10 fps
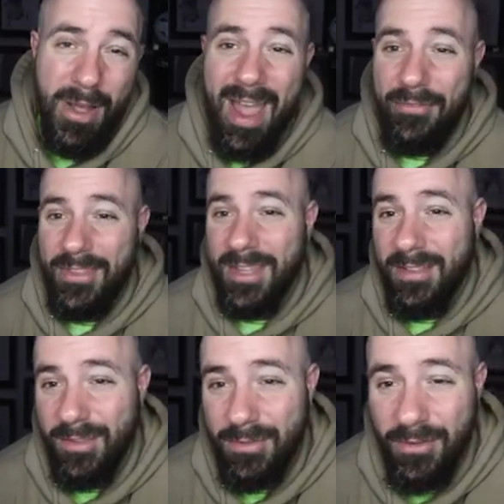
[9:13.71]
Have to
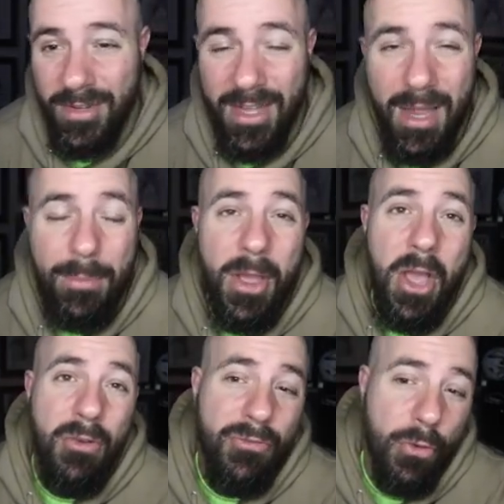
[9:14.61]
get this for the game.
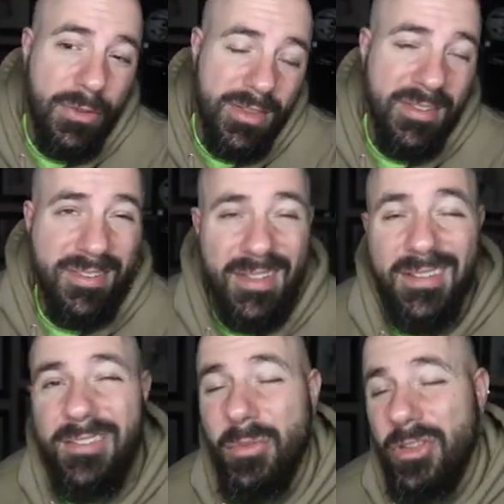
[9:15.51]
Fourth and
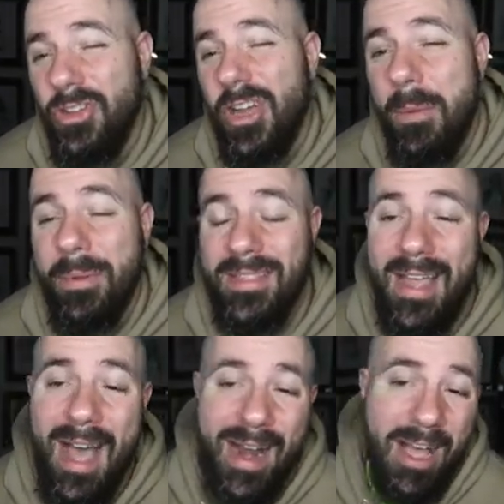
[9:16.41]
six, and we cook up a
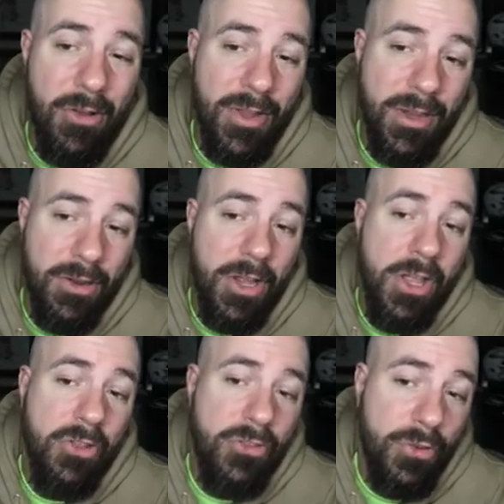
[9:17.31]
dot out here
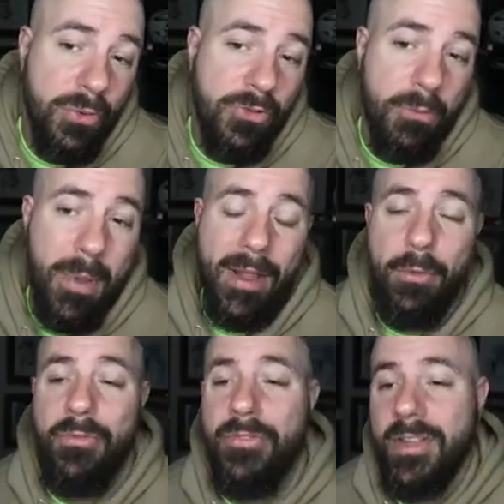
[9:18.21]
to
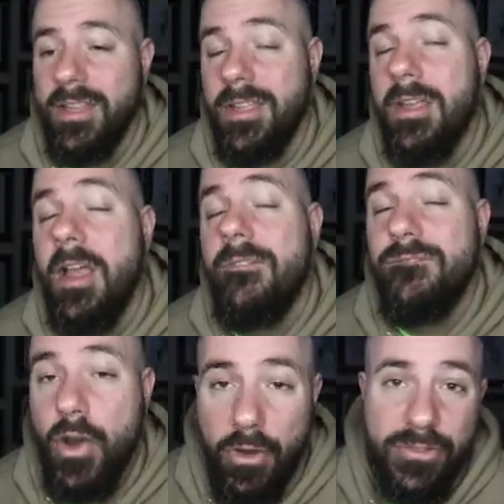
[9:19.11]
Jermichael Finley.
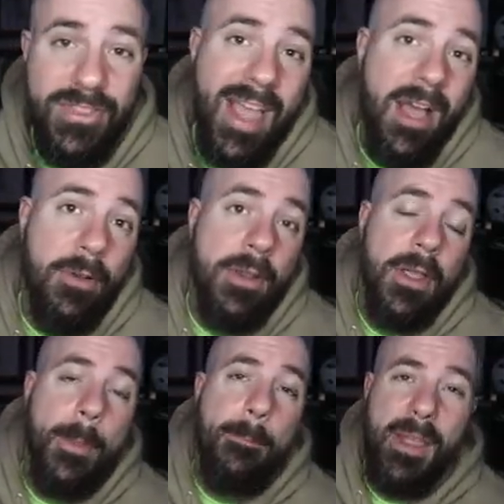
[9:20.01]
First down,
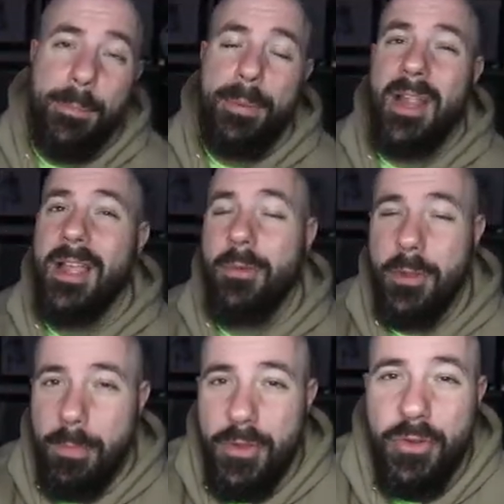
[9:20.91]
big play when
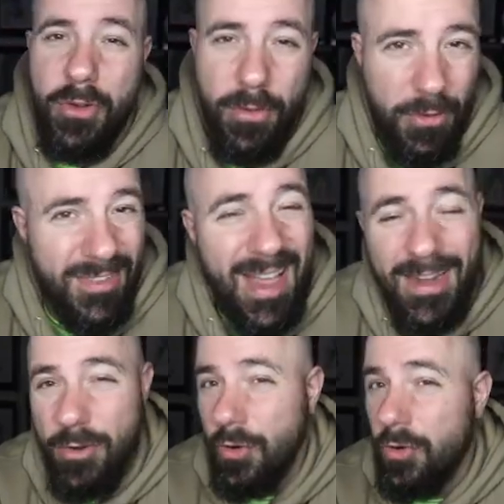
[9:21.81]
you put your your tight
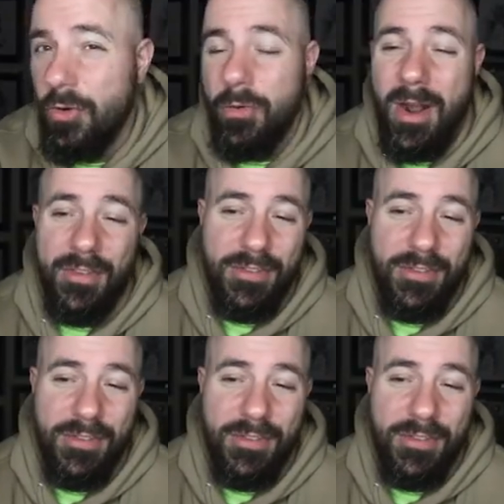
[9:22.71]
end on a corner route.